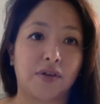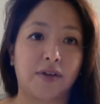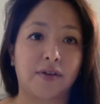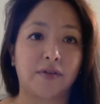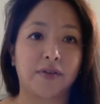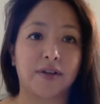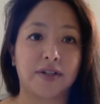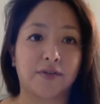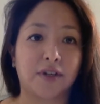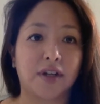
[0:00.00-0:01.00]
there are
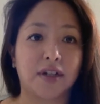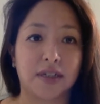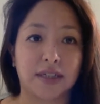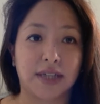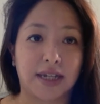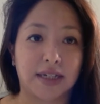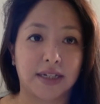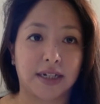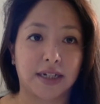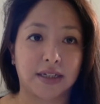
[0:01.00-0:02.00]
different
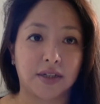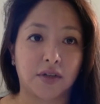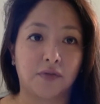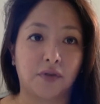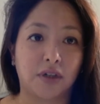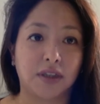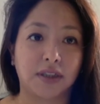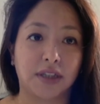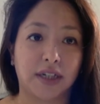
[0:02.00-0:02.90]
understandings of what